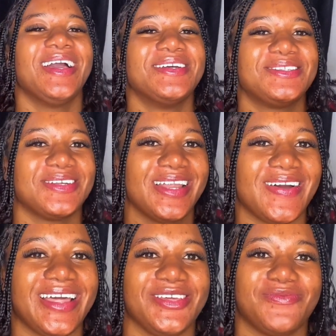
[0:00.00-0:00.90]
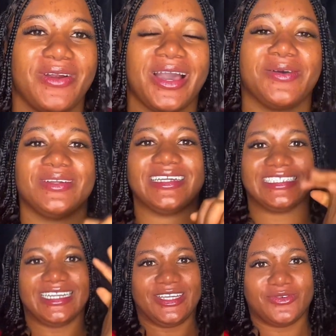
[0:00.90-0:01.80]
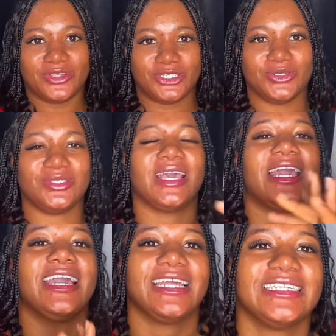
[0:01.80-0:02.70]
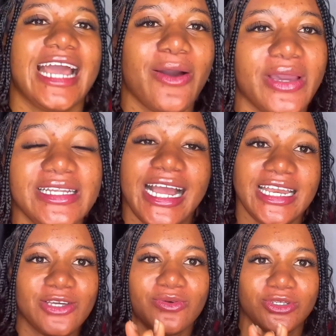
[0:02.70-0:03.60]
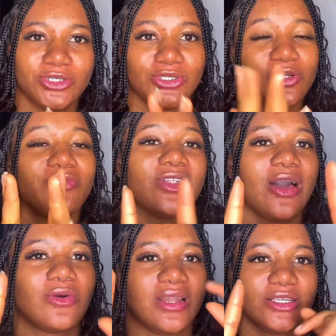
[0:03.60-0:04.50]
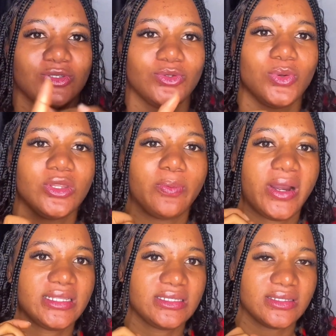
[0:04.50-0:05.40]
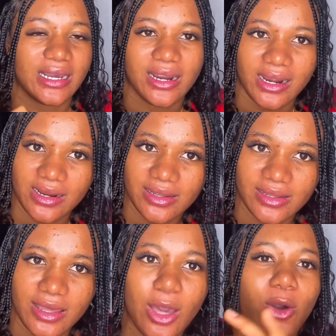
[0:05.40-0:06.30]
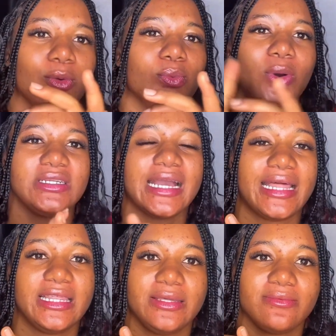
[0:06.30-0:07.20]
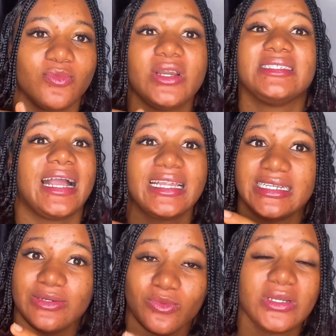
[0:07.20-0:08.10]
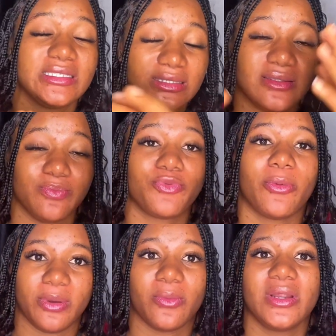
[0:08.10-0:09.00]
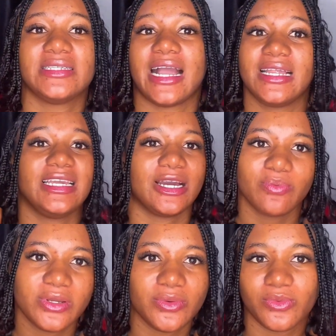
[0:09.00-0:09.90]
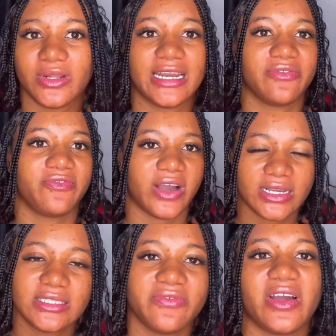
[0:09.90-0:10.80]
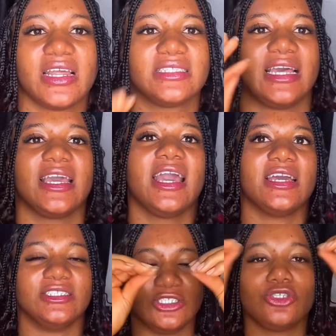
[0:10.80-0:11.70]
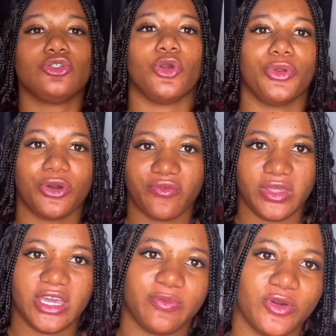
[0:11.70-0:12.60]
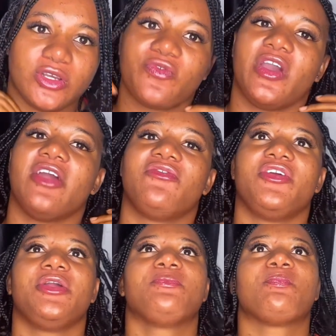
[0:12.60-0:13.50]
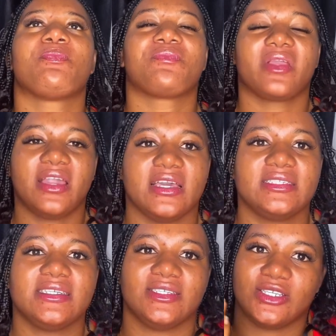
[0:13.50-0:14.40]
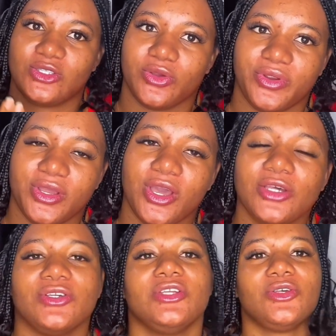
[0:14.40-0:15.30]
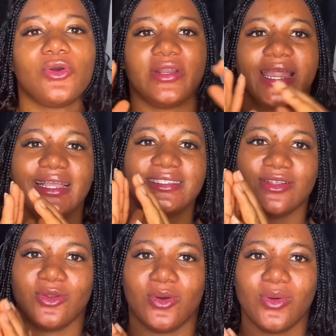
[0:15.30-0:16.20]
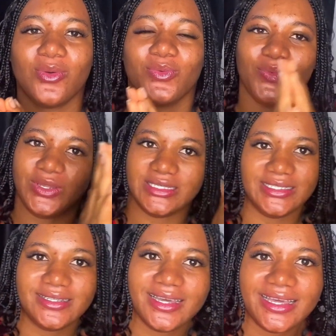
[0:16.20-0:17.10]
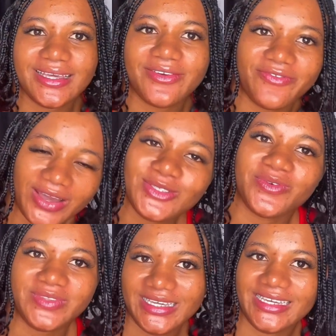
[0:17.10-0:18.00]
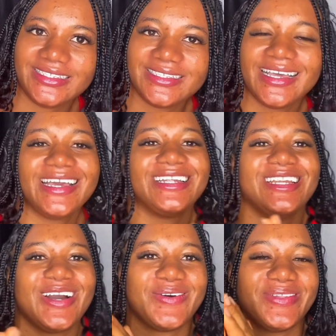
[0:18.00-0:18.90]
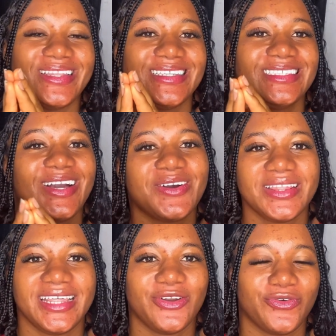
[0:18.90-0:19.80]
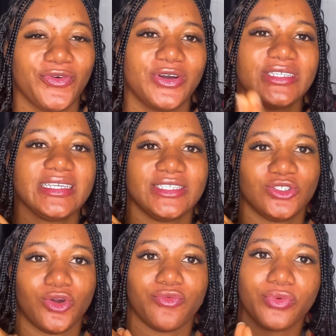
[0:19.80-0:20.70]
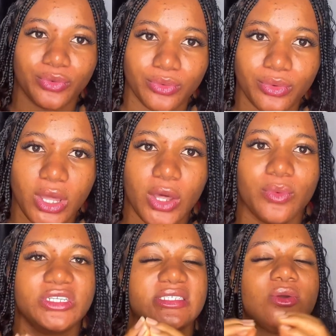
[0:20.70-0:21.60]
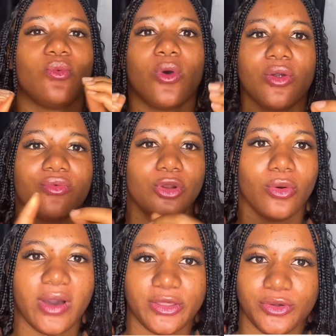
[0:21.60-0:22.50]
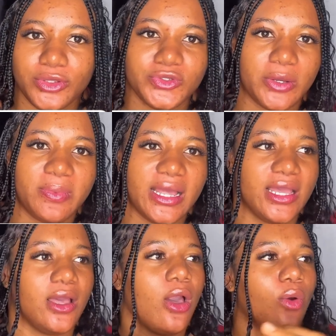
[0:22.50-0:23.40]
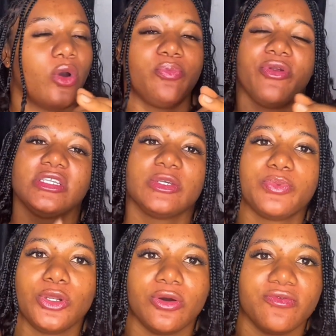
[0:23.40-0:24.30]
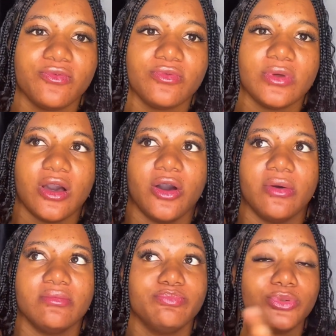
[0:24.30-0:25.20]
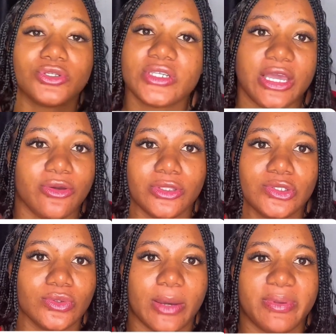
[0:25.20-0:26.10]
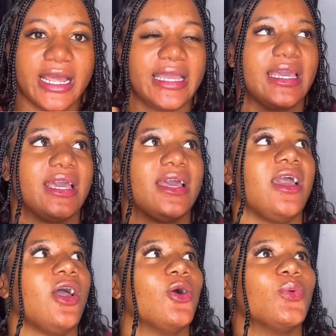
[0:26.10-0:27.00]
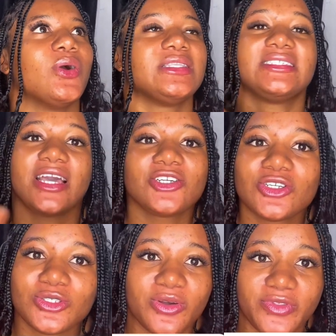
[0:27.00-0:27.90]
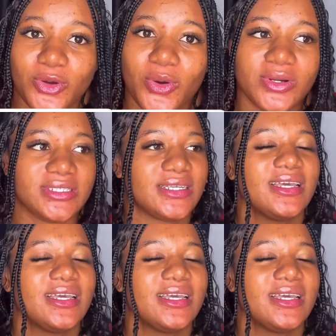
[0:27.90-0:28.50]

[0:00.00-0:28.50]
So now that you brought out the legal issues, that in that legal issues, you've now understood who the parties are. What is the problem, what is actually happening, what are the facts. The fact are like the story of the case, because for every case is a story, so you need to connect the law with the facts of the case. Now the second thing, of course, is your rule, which is what law are you going to apply, what principle of books are you going to apply here, what sections of the code.